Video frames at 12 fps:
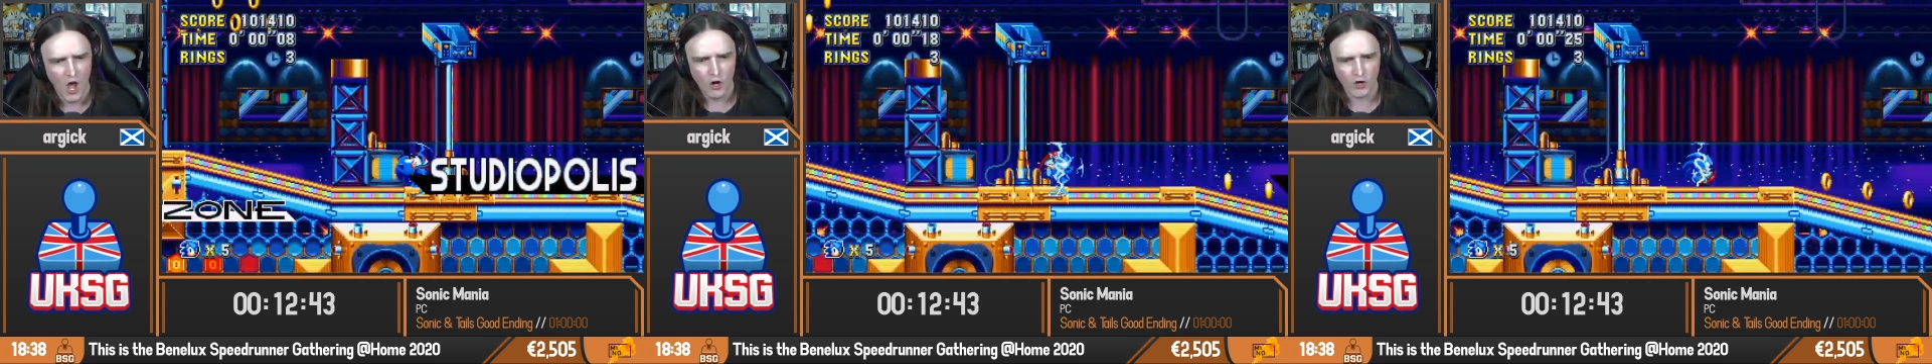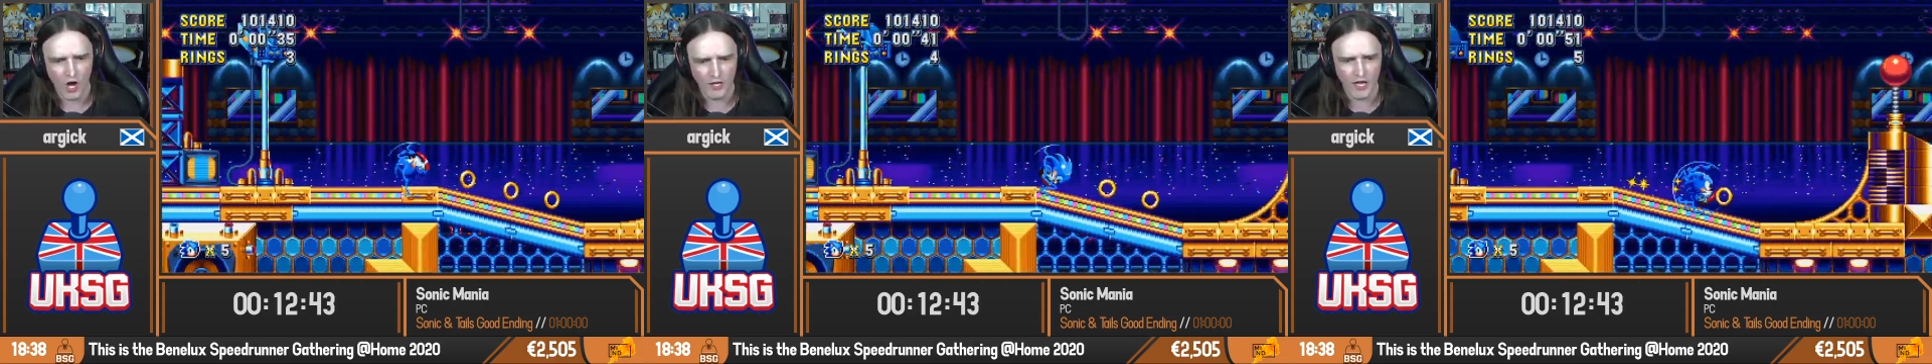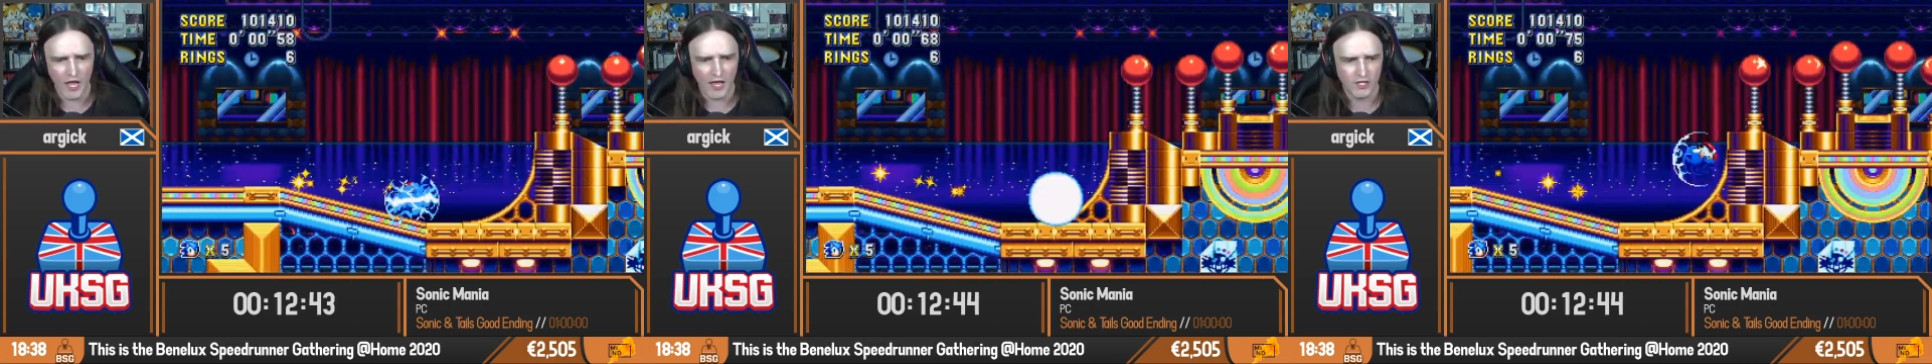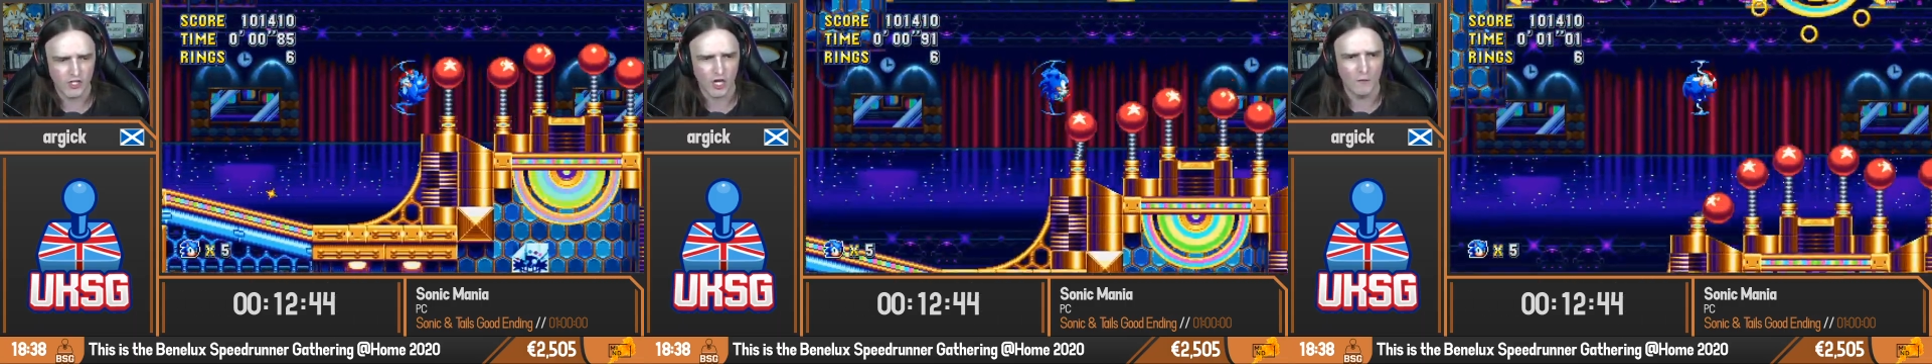Run
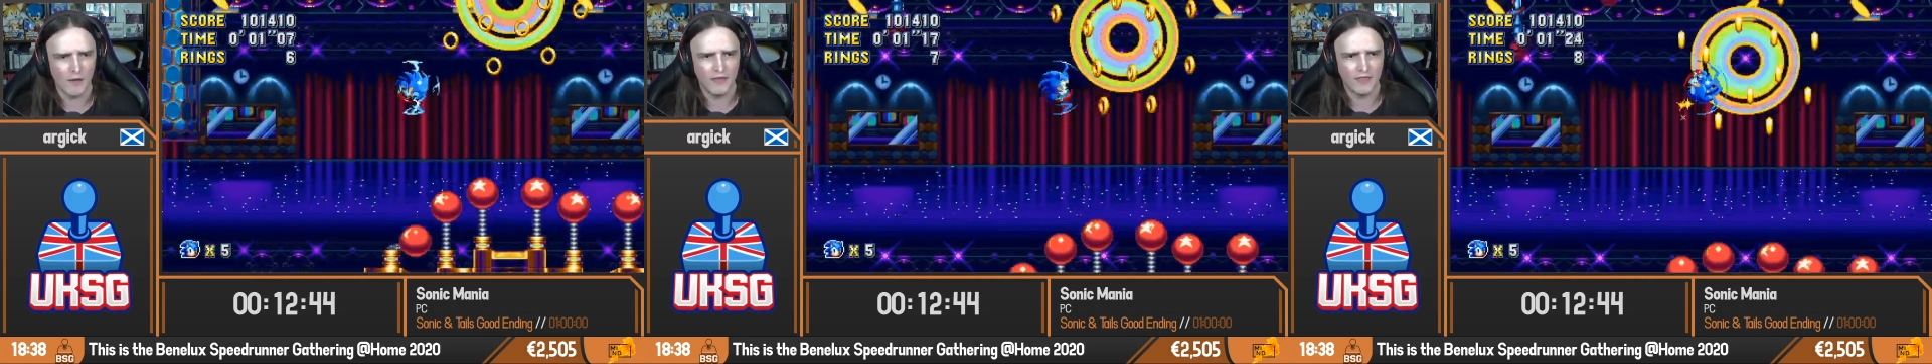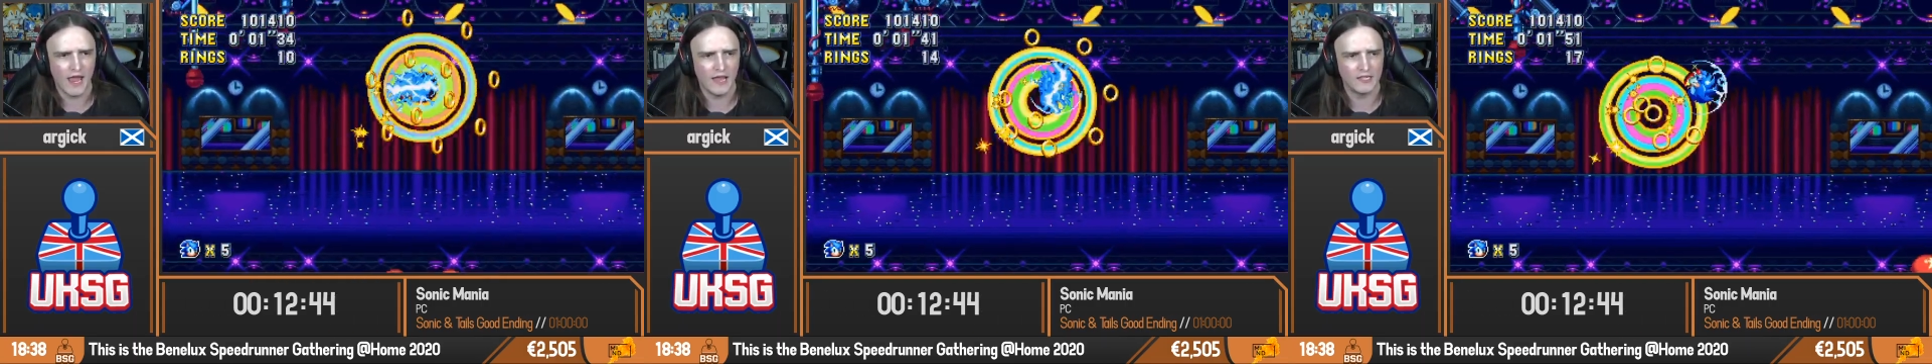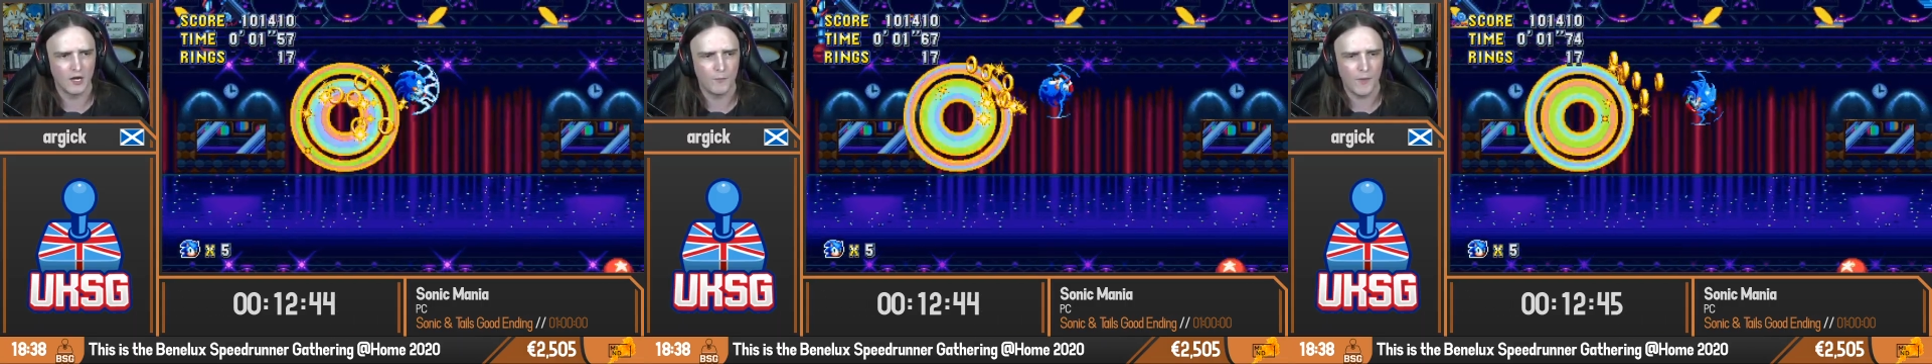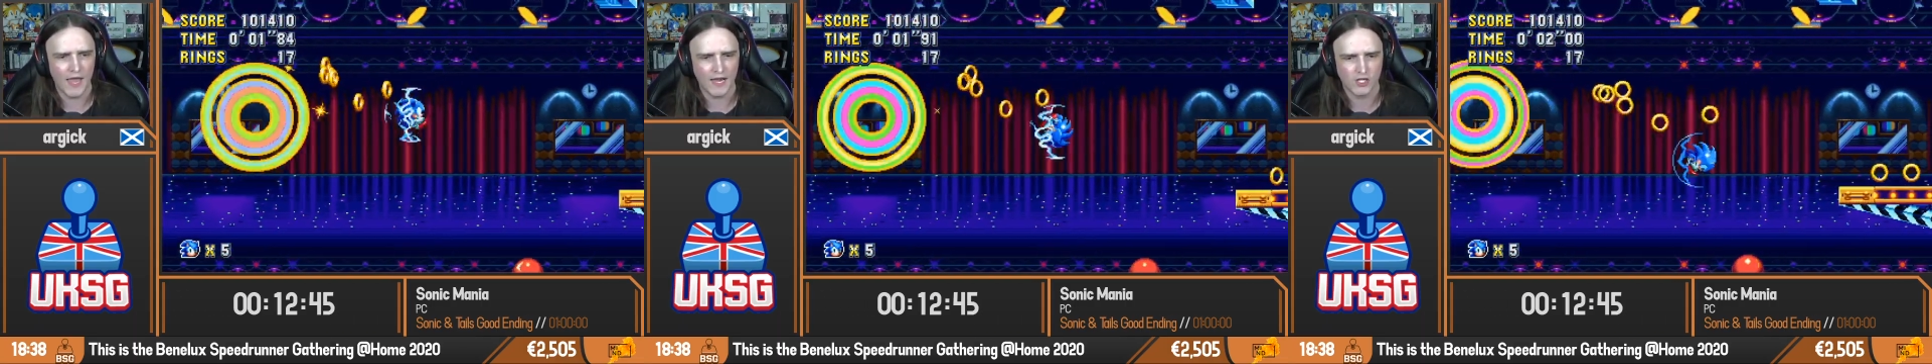and jump at the end here.
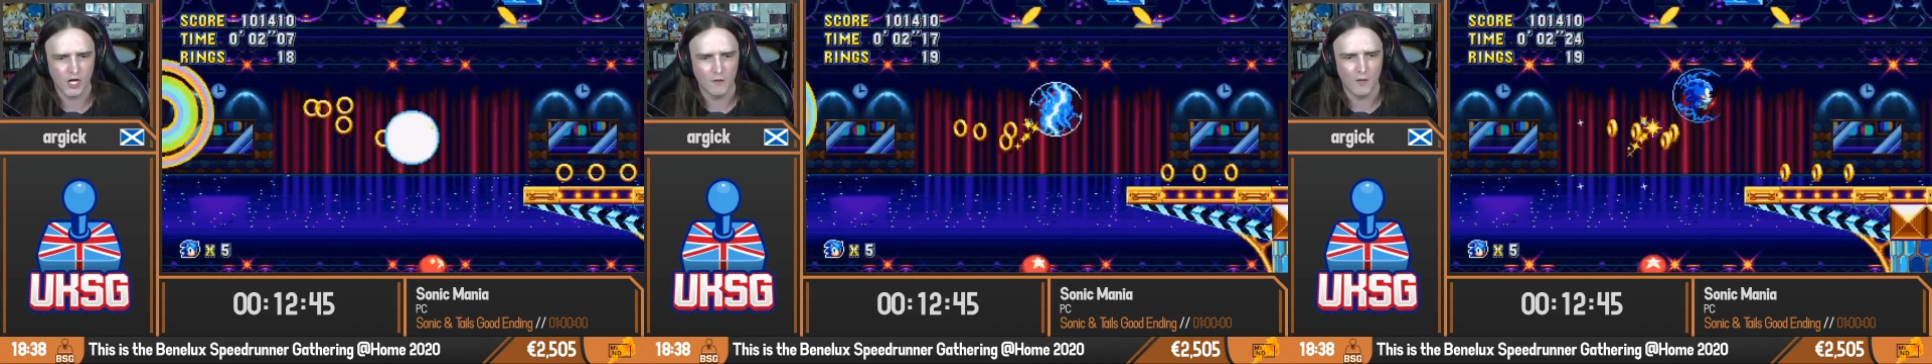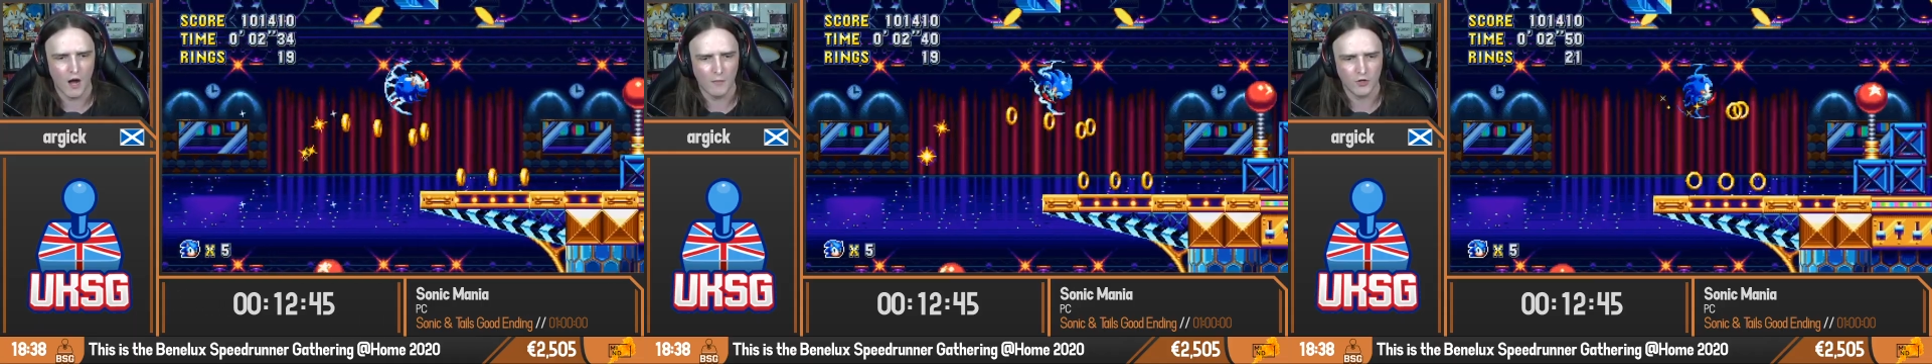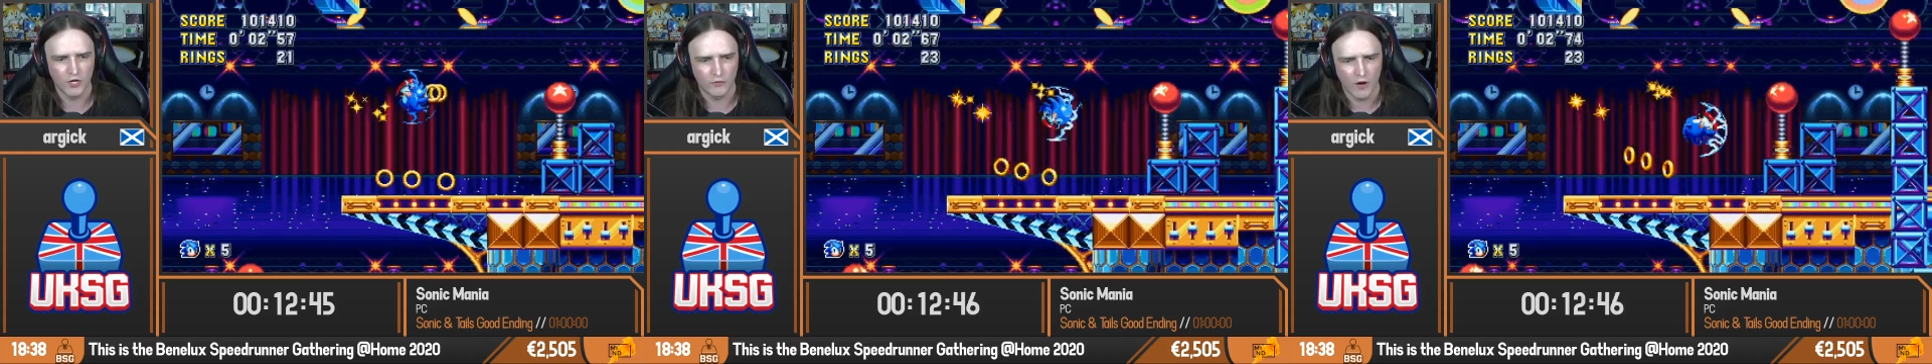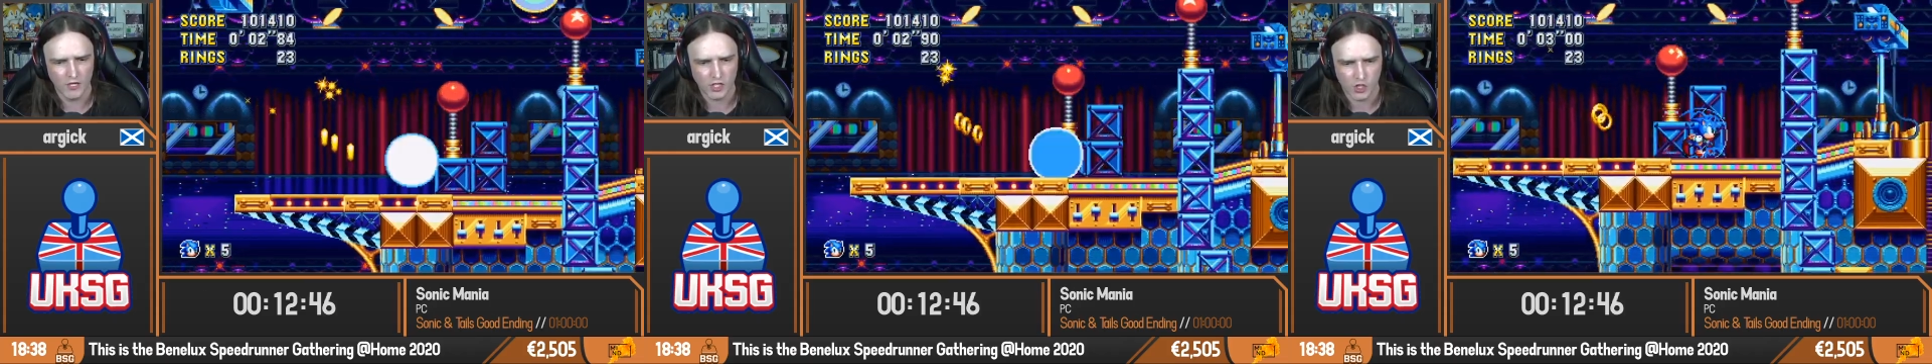Big jump up. We're going to
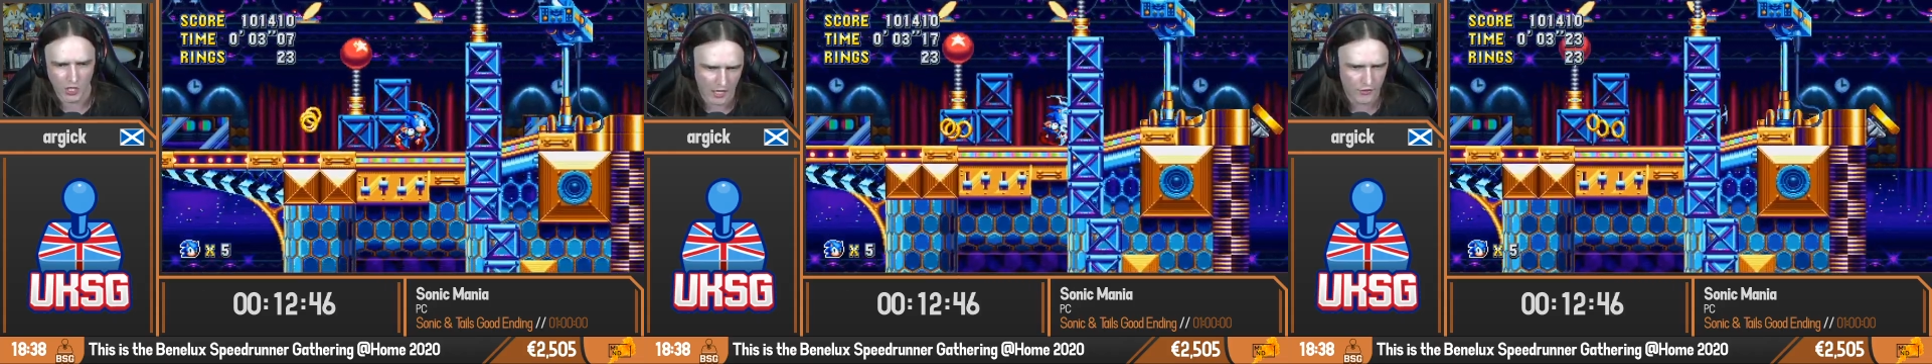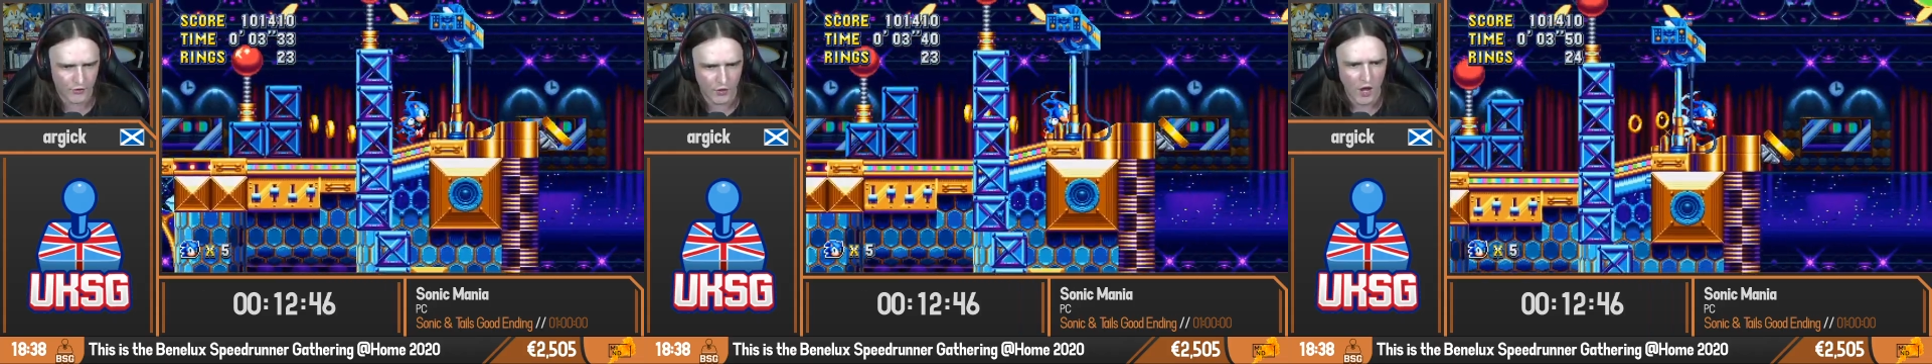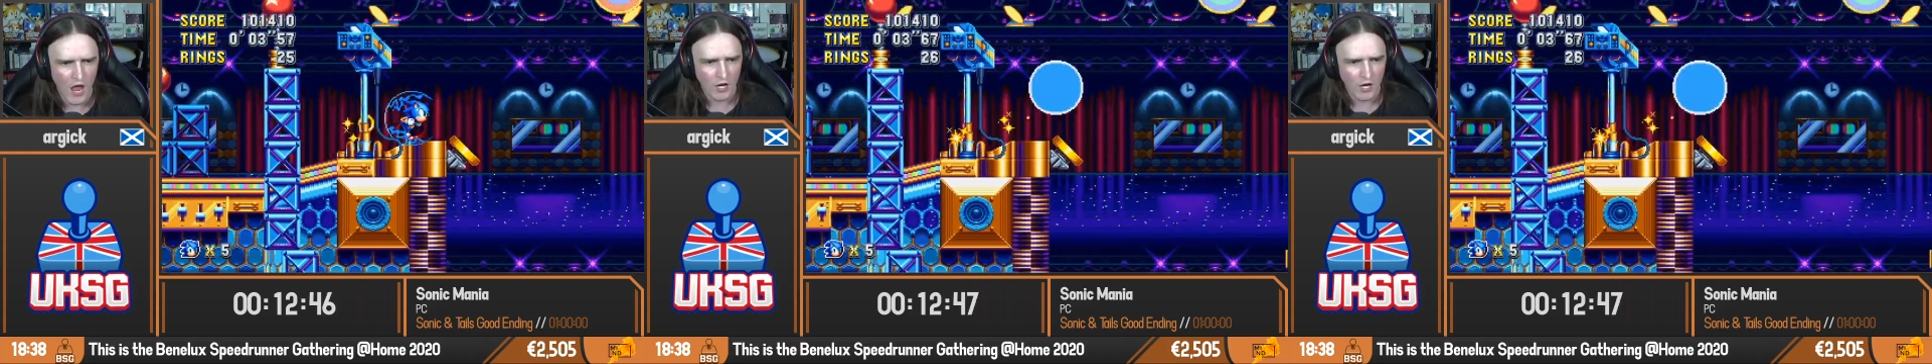run straight through.